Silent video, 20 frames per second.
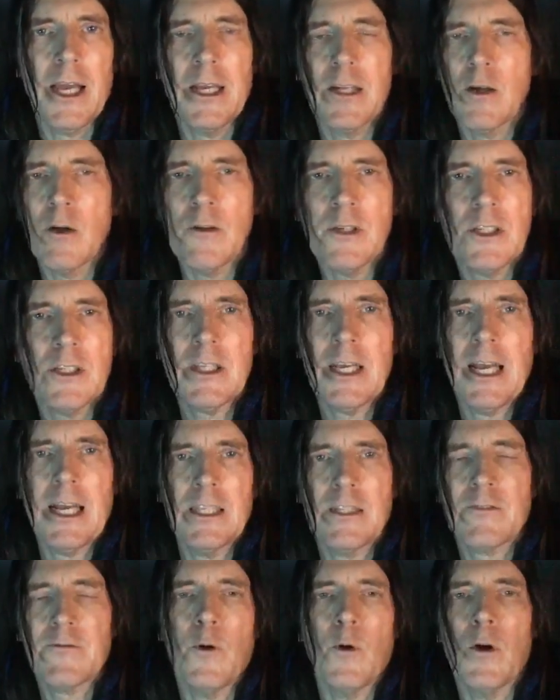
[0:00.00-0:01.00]
It only
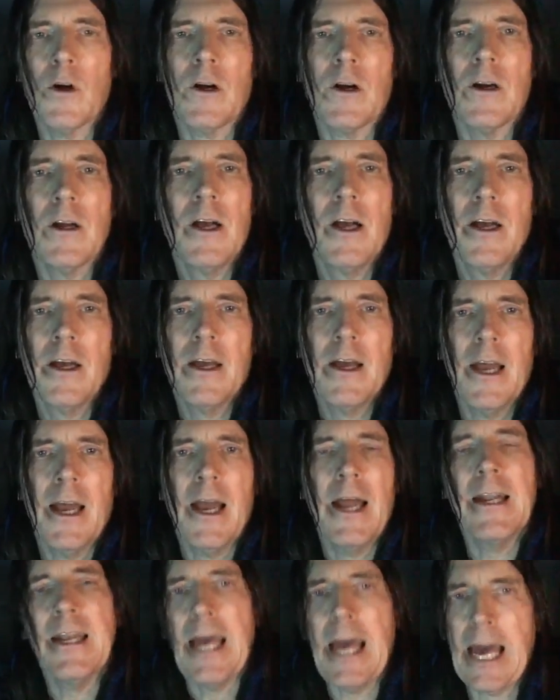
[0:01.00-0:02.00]
stands for
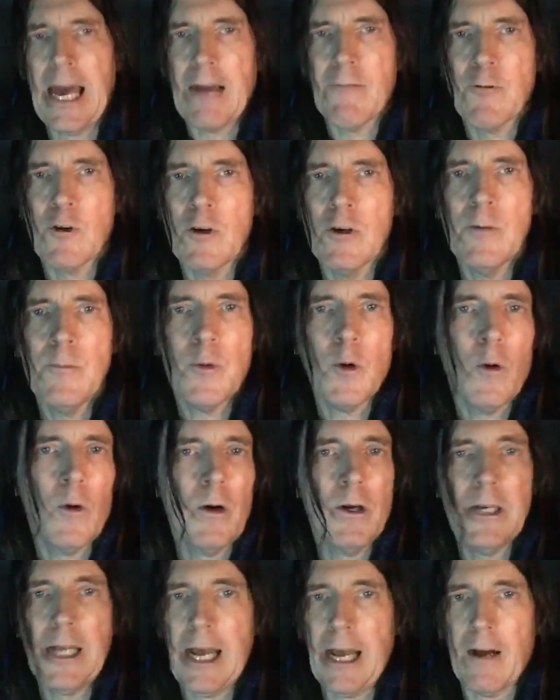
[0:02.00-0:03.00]
an adverb
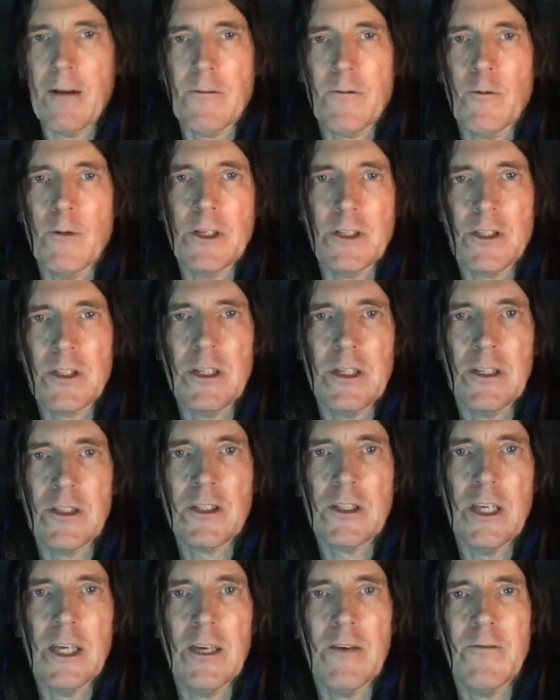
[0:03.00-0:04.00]
or noun, for
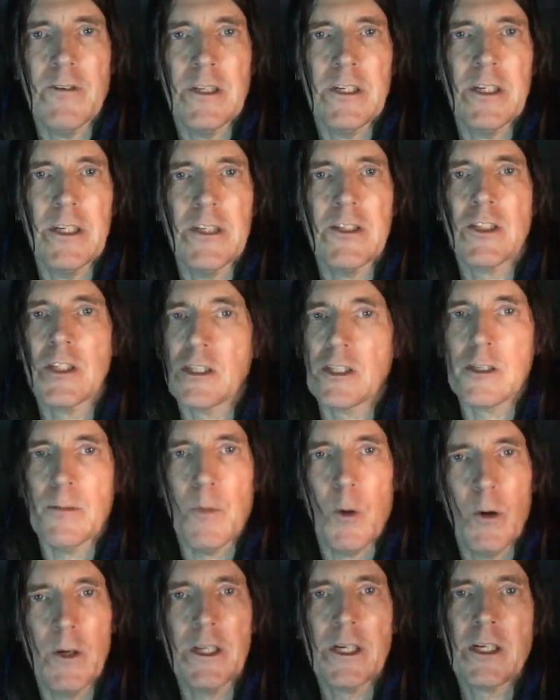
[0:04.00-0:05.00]
instance, if it is a
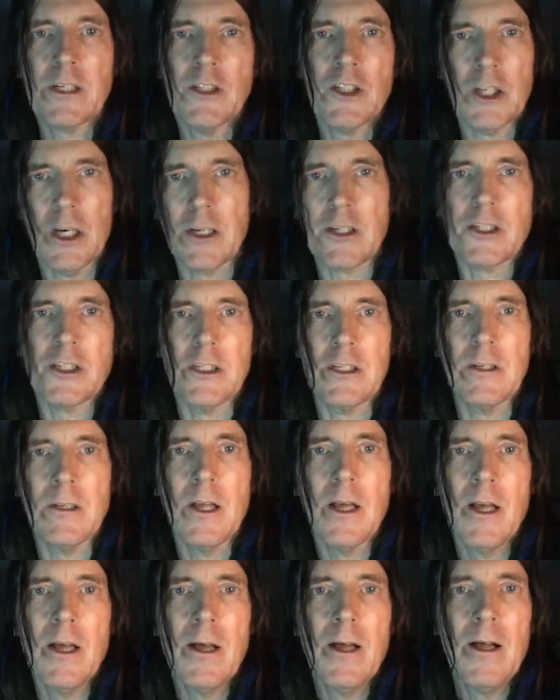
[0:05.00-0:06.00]
subordinate conjunction,